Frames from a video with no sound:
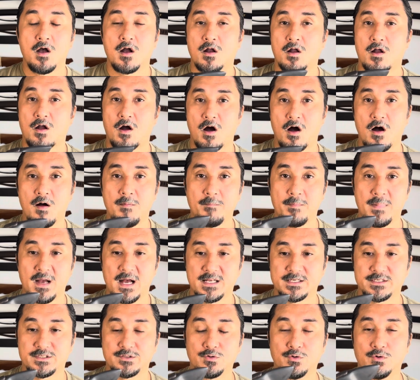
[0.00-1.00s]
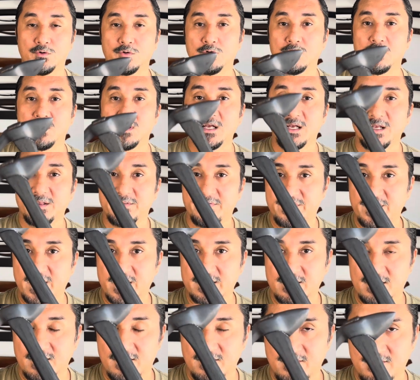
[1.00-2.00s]
combat tool
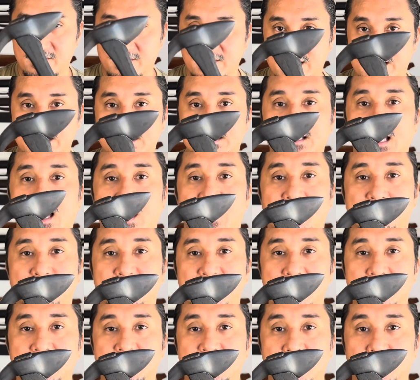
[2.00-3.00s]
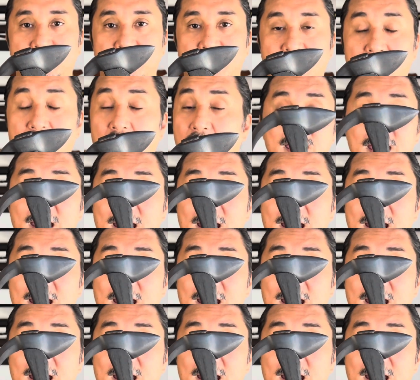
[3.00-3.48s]
that this happens to be.